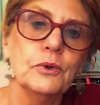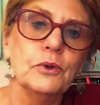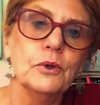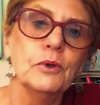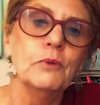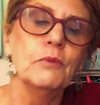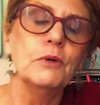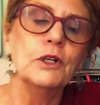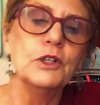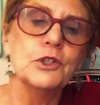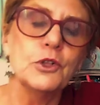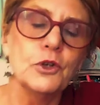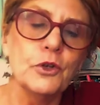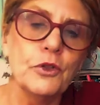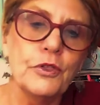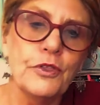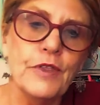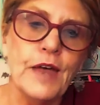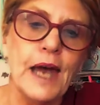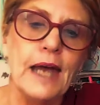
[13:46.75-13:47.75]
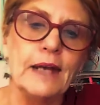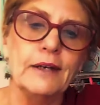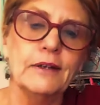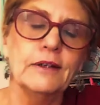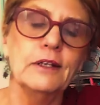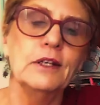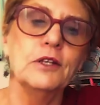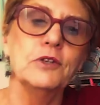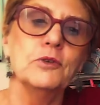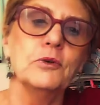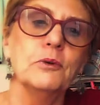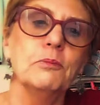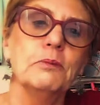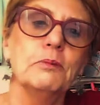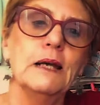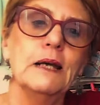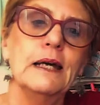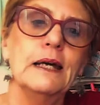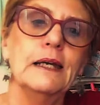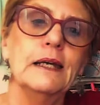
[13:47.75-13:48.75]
We turned that into a play.